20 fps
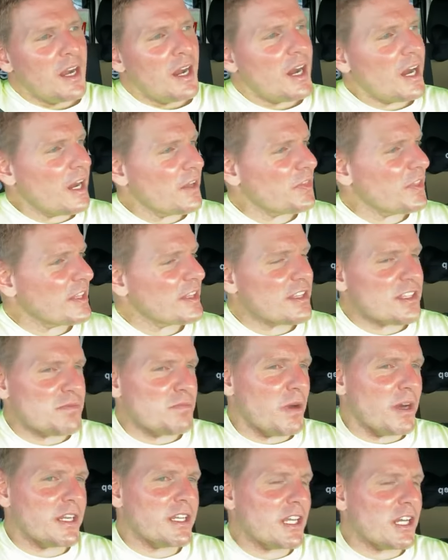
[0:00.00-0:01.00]
I think this
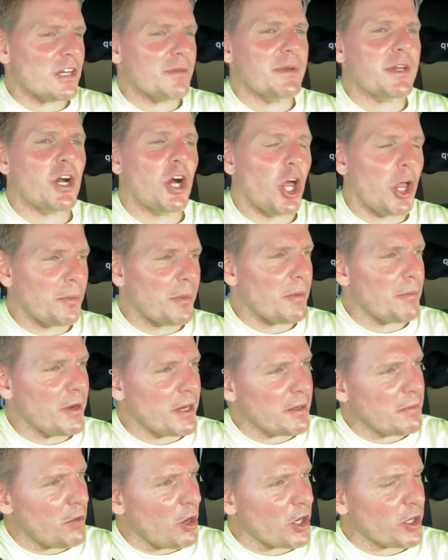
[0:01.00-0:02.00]
Monday I'm going to be calling my
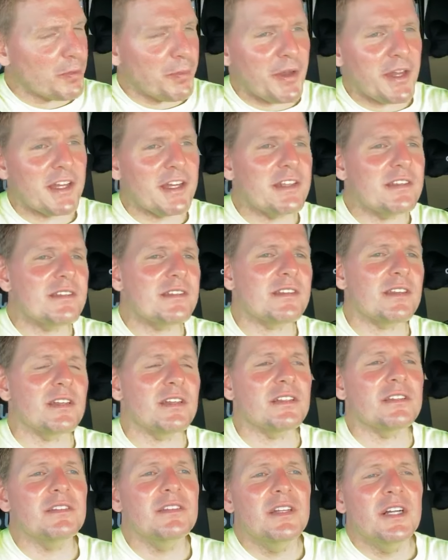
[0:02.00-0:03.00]
buddy Mark Pace,
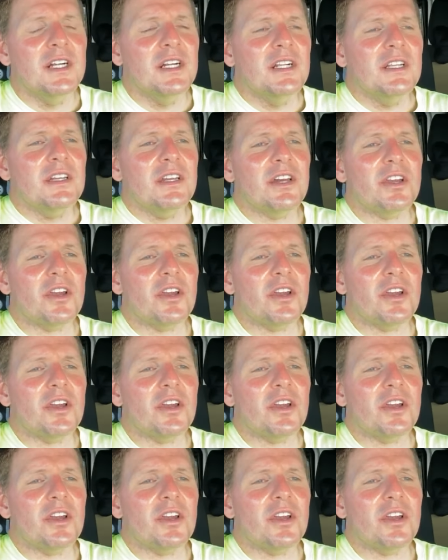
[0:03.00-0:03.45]
and You know,